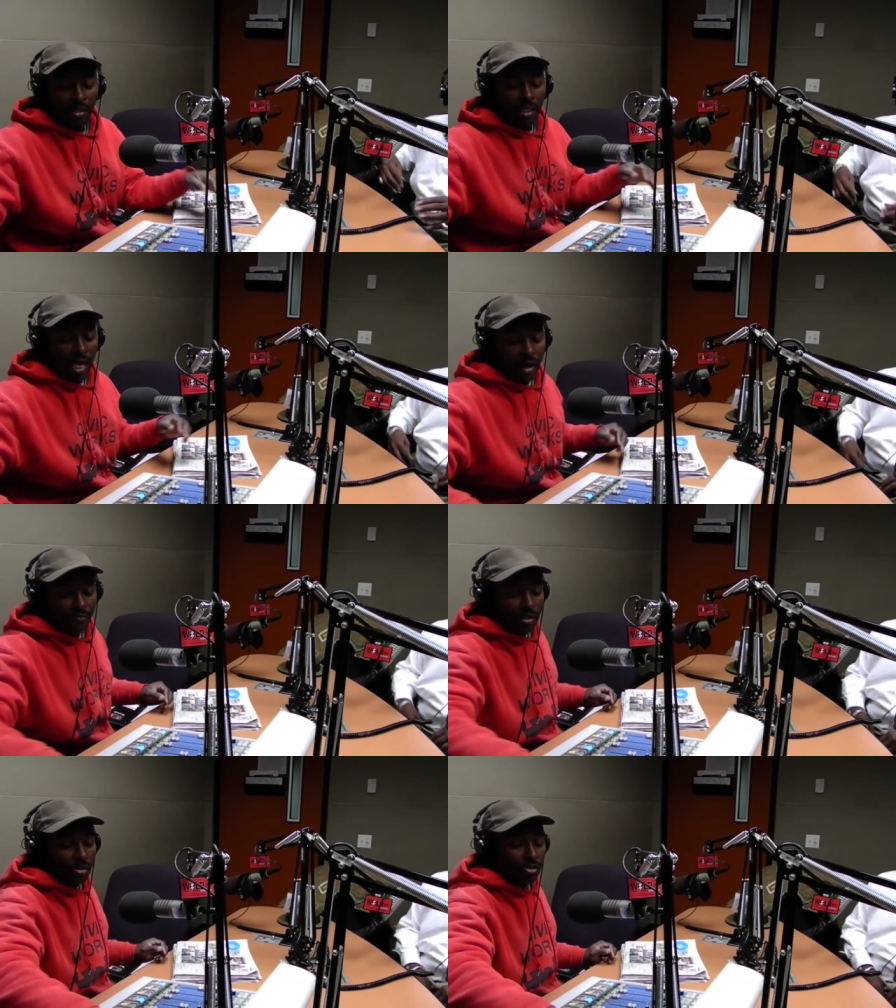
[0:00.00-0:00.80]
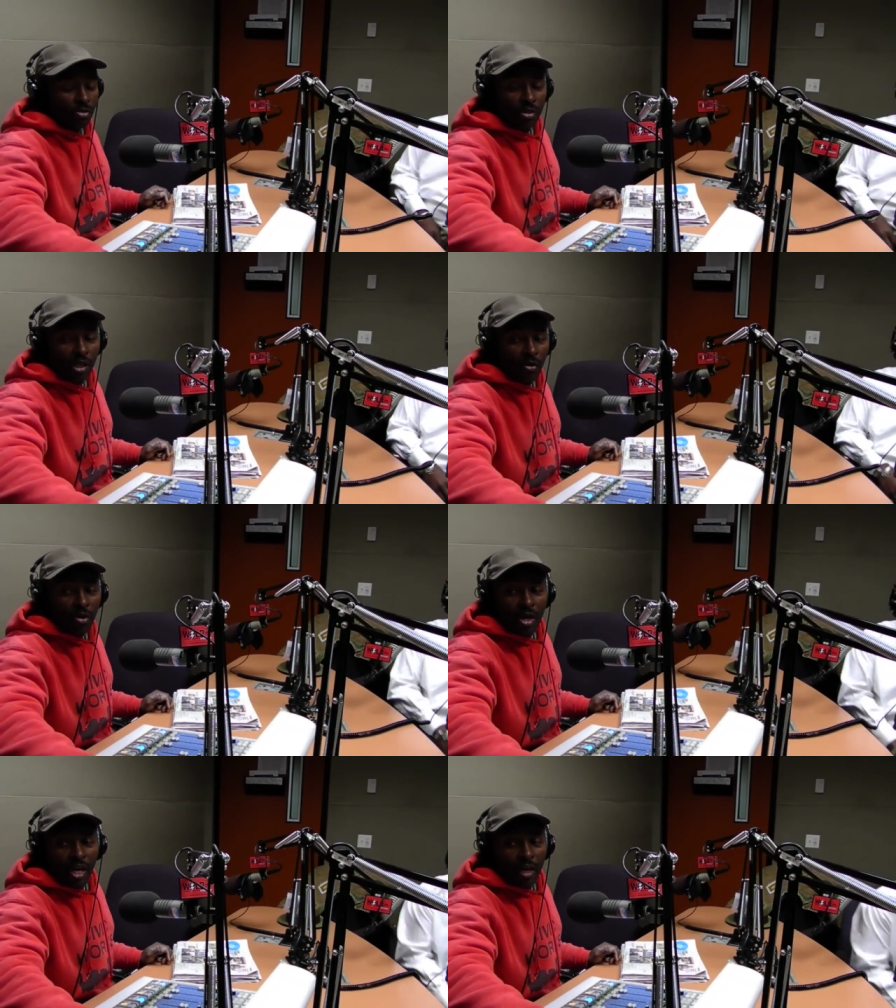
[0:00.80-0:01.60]
live in the studio,
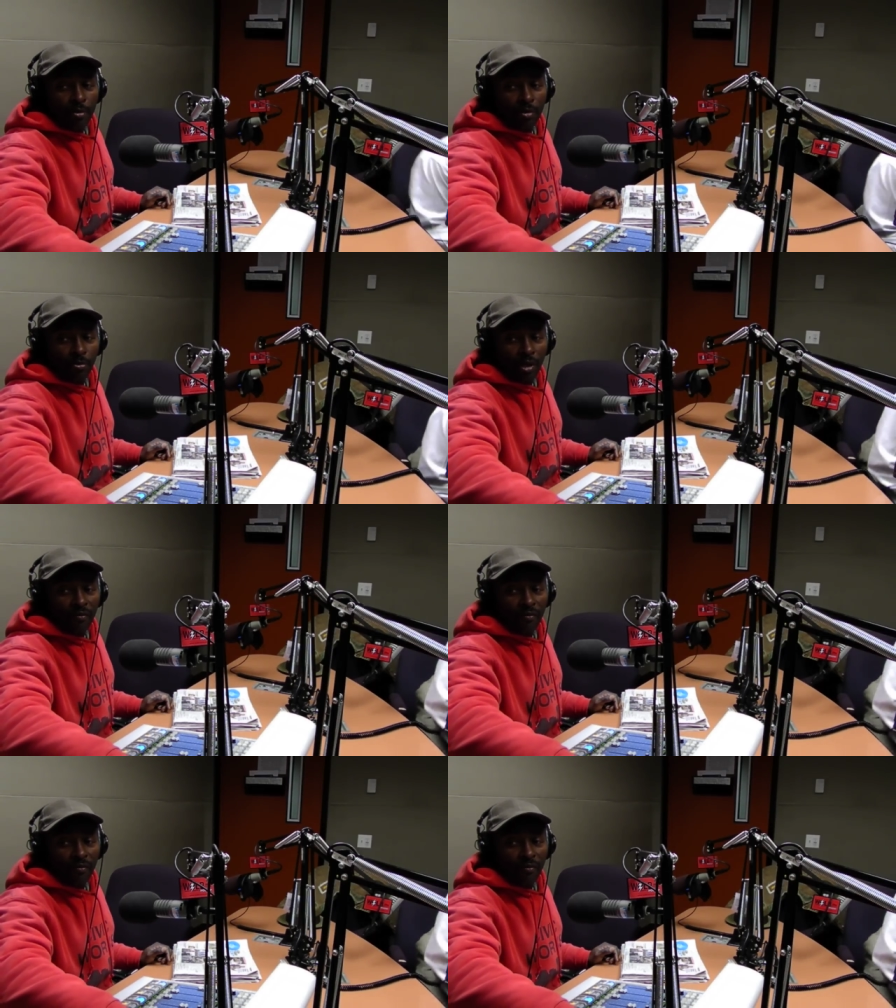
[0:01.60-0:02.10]
able to bring